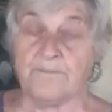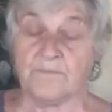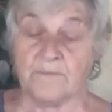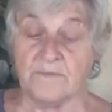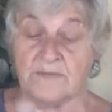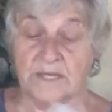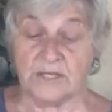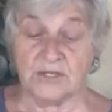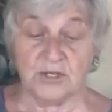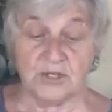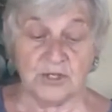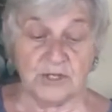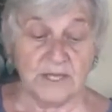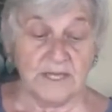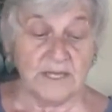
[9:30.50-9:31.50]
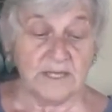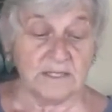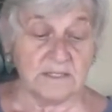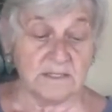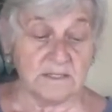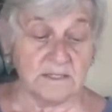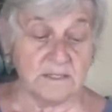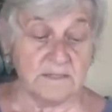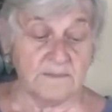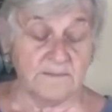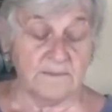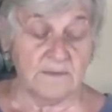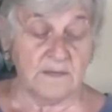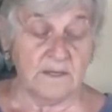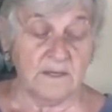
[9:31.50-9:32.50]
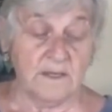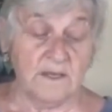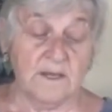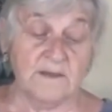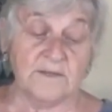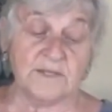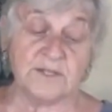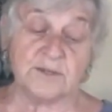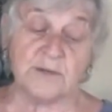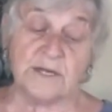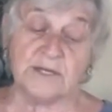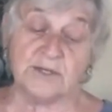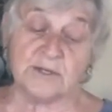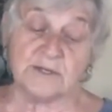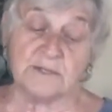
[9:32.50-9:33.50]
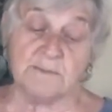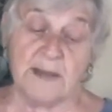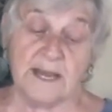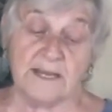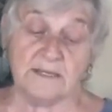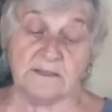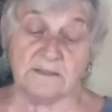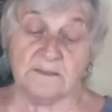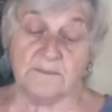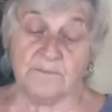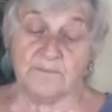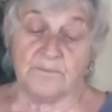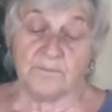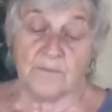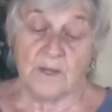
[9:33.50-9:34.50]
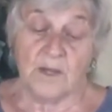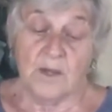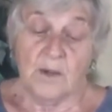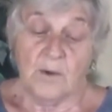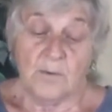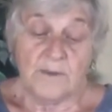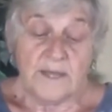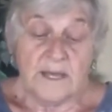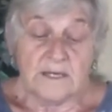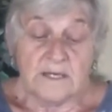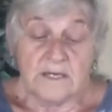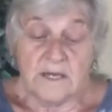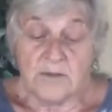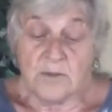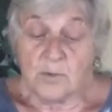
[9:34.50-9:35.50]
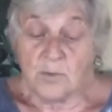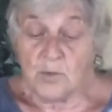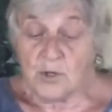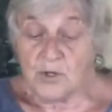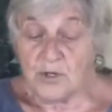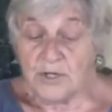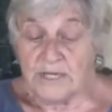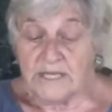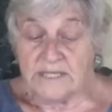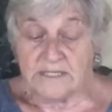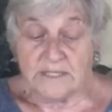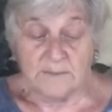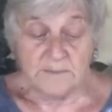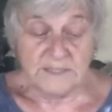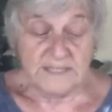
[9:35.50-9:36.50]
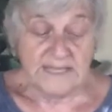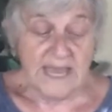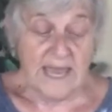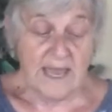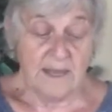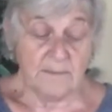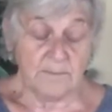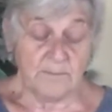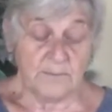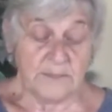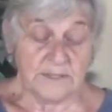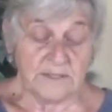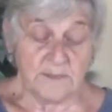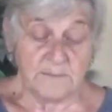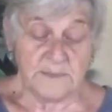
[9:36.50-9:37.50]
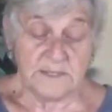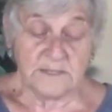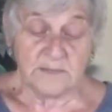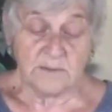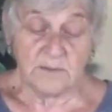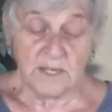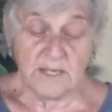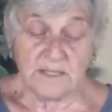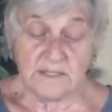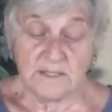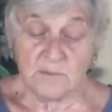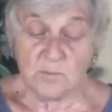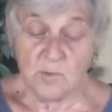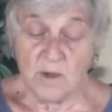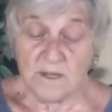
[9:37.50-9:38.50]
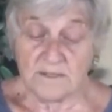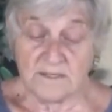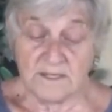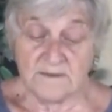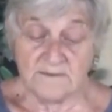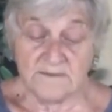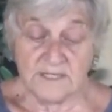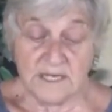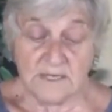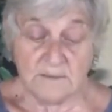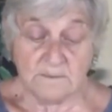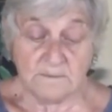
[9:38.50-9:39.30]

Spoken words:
They shook hands. The stranger smiled. Without another word, he tipped his hat, picked up his suitcase, and walked out of town.